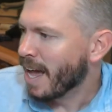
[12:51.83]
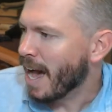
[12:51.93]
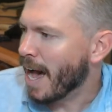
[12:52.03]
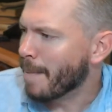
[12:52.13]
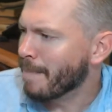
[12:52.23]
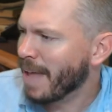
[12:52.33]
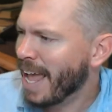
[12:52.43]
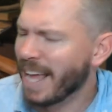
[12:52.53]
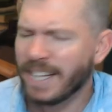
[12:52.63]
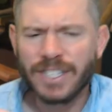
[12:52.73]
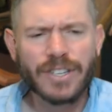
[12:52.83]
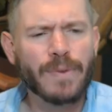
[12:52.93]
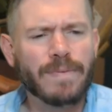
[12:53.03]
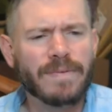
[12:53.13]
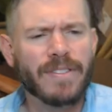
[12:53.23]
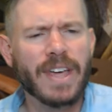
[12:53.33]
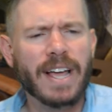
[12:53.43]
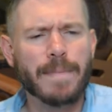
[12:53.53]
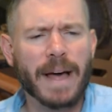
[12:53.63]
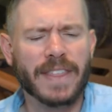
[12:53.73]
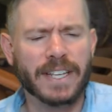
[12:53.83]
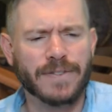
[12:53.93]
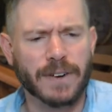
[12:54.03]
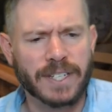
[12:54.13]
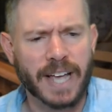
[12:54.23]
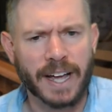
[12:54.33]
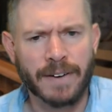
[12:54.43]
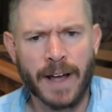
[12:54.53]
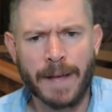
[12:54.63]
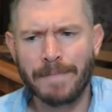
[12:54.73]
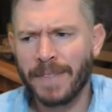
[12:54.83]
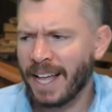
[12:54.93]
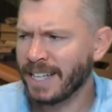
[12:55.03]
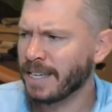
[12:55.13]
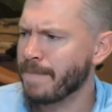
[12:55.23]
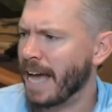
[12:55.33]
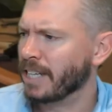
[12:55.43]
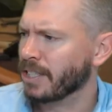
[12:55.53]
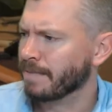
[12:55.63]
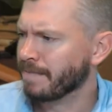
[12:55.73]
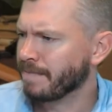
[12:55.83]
Um, and so think about this for a second, right? Let's imagine